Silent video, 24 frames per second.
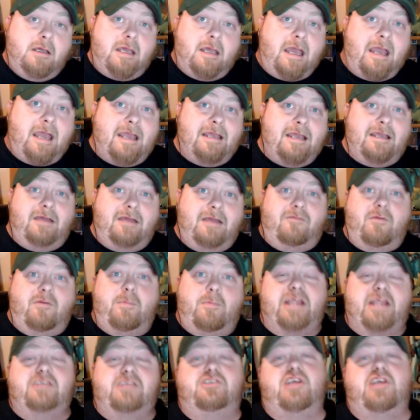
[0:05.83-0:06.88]
Hey
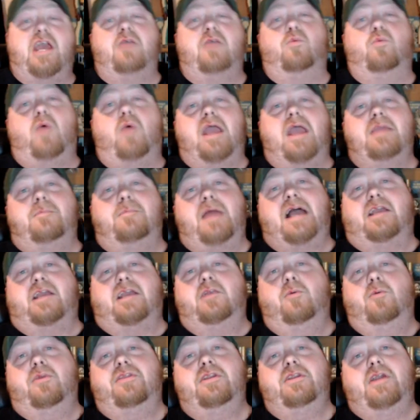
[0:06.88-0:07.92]
everybody, J Wade back here
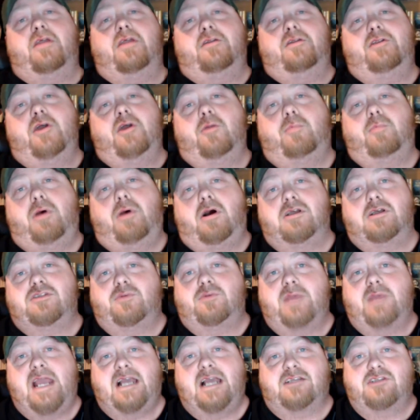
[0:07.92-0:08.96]
with another No Pause
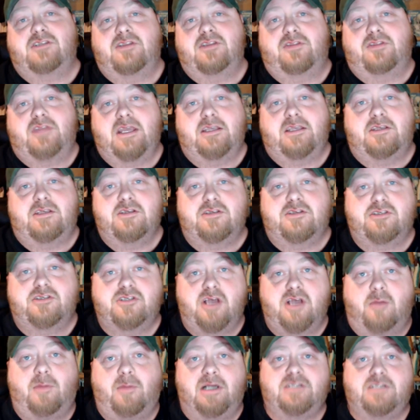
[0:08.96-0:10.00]
reaction. Thank you
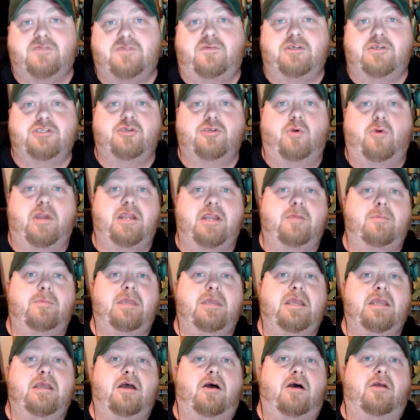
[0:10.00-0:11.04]
so much for joining
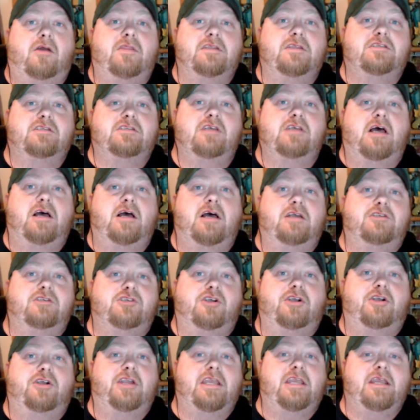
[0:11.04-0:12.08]
me on this uh,
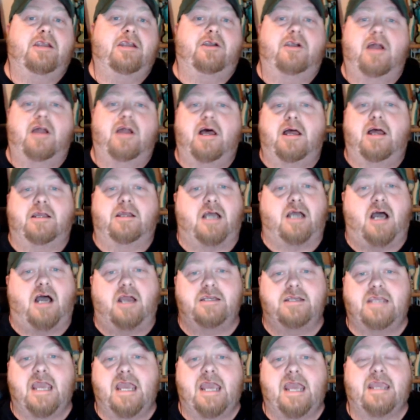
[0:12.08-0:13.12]
journey here. Uh,
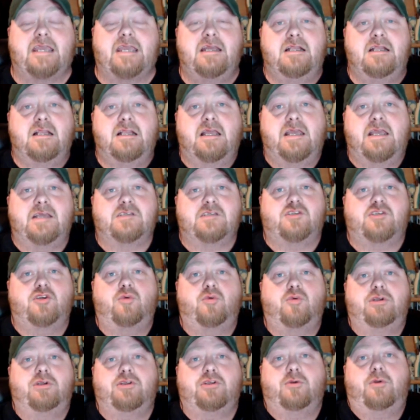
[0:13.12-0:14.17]
Kanye is who
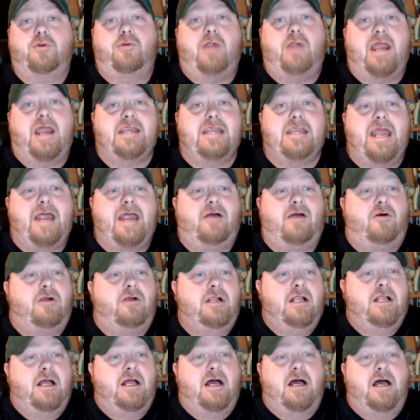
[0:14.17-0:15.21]
we're doing right now.
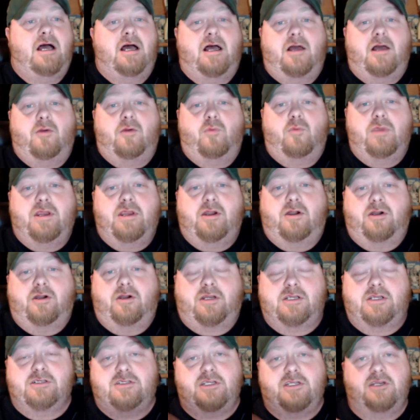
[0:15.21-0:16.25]
Uh, we are
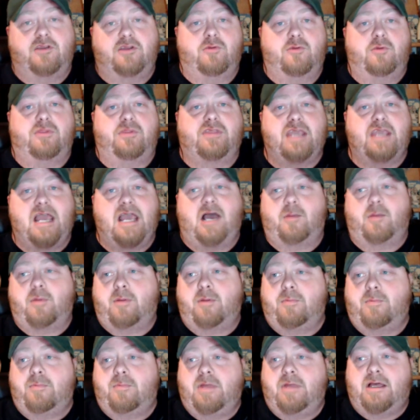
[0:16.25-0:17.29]
continuing with the
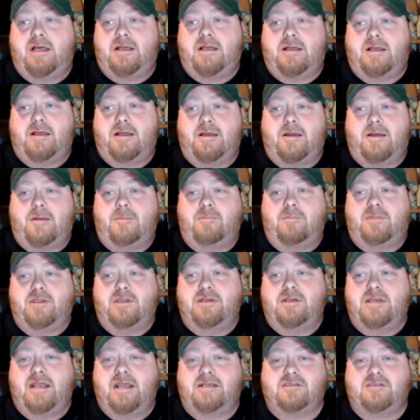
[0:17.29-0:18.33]
album. Um, the
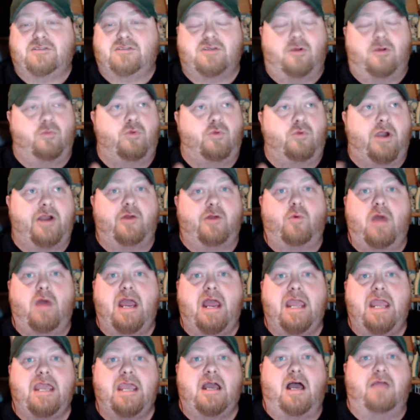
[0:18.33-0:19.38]
next
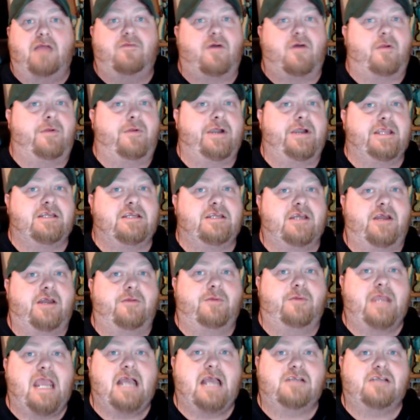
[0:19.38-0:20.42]
Runaway, I've already done a
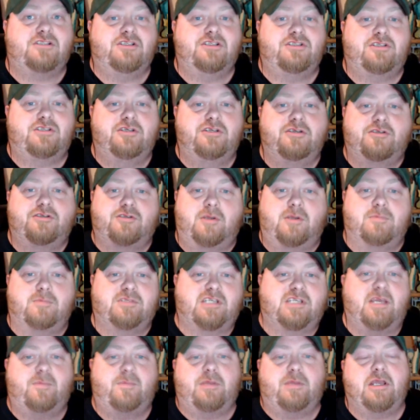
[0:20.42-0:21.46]
reaction to, so I'm
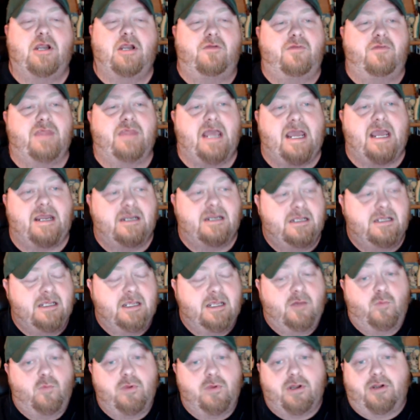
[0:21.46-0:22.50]
skipping over that.
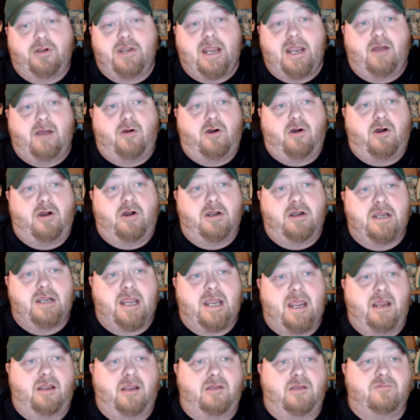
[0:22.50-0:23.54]
We are now on
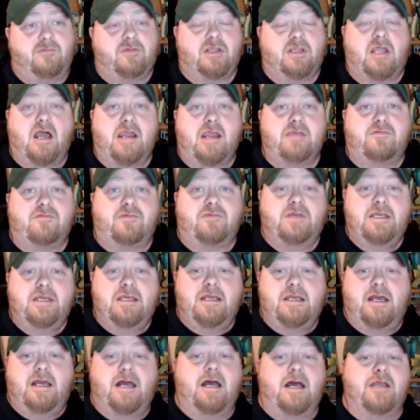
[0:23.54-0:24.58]
Hell of a Life.
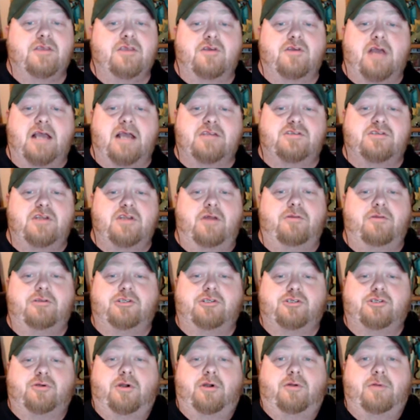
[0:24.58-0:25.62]
Uh, you guys know the
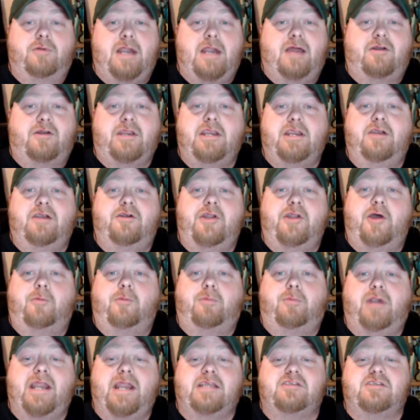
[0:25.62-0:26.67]
drill around here no
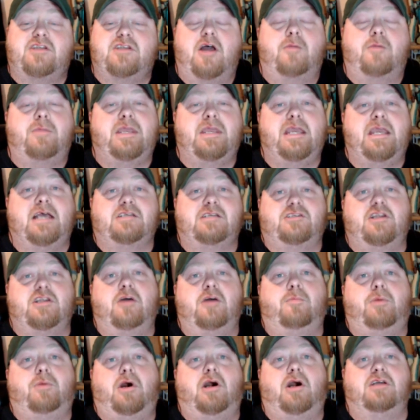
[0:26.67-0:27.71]
breaks, no BS, no
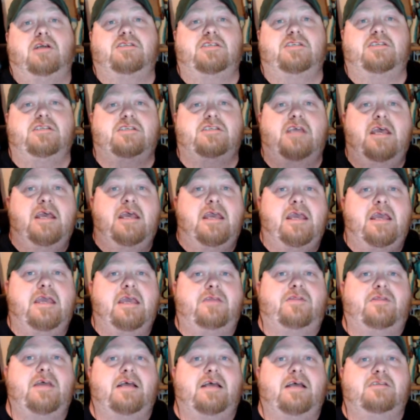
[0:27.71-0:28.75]
pauses.
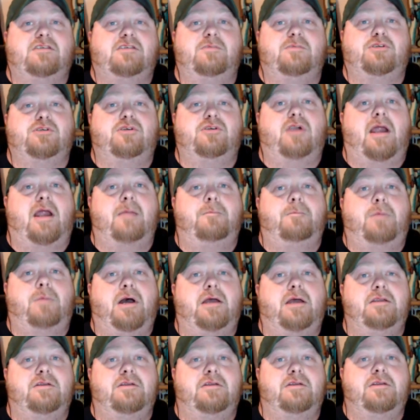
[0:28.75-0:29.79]
Hit that subscribe
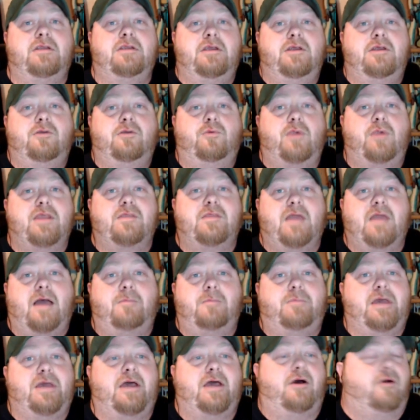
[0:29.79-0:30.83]
button, ring that
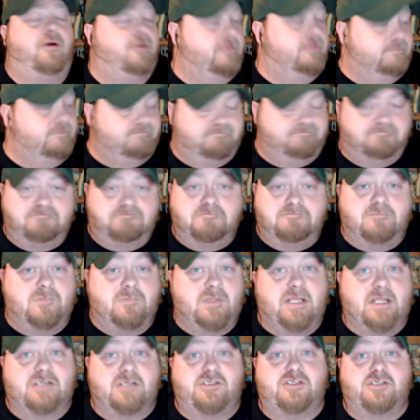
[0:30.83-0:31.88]
bell.
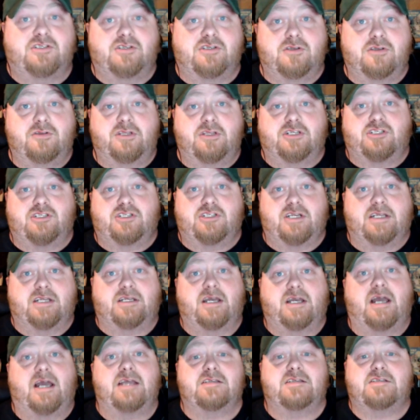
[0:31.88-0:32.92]
Let's just do this shit,
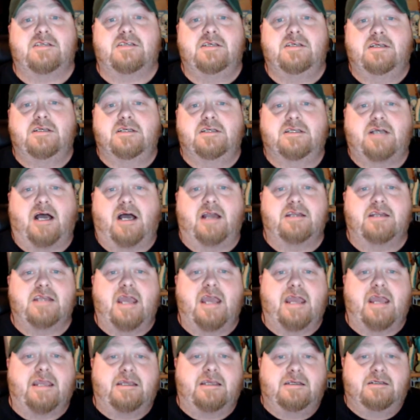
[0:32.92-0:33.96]
guys.
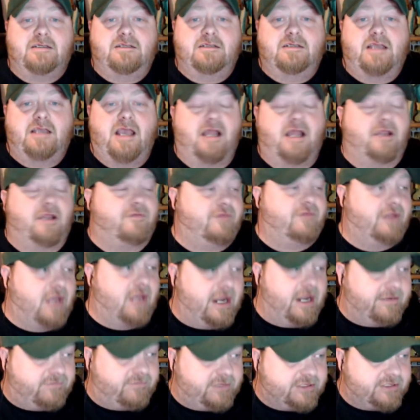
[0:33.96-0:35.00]
Kanye, hell of a
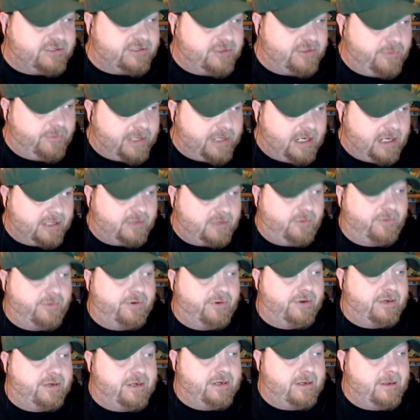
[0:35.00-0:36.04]
life. Let's see what we got going
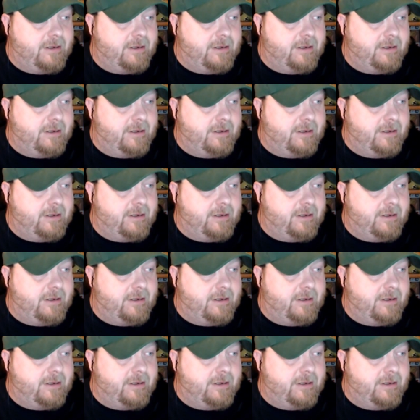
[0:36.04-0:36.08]
on.